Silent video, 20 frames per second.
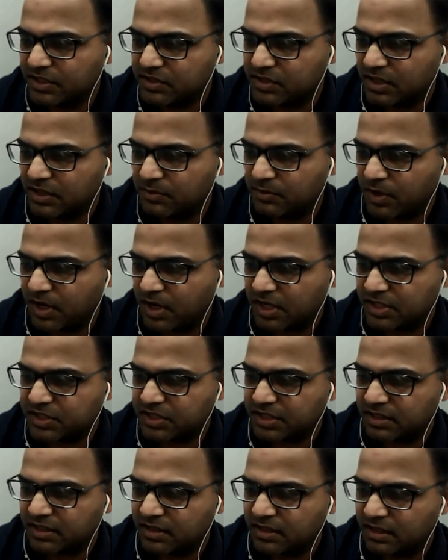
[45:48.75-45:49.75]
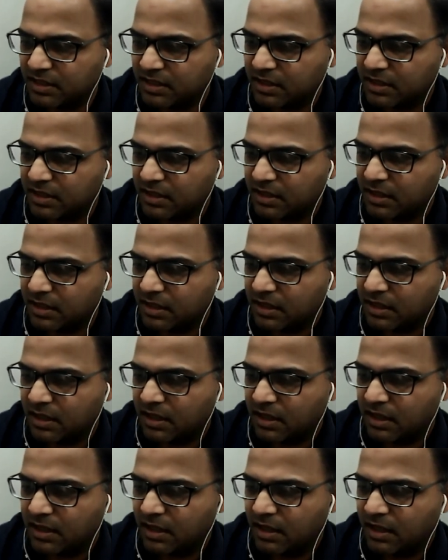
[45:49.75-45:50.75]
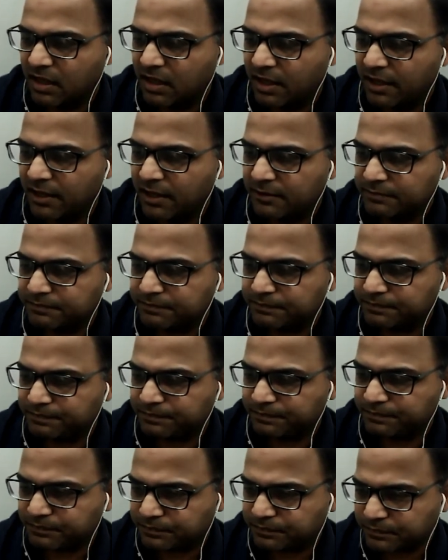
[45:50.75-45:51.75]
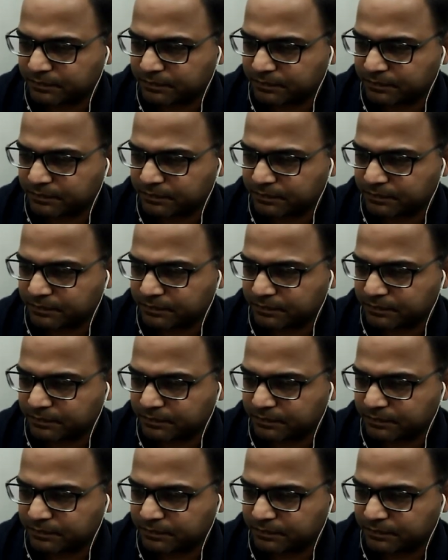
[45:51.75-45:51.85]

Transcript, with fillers: insulin production? Um,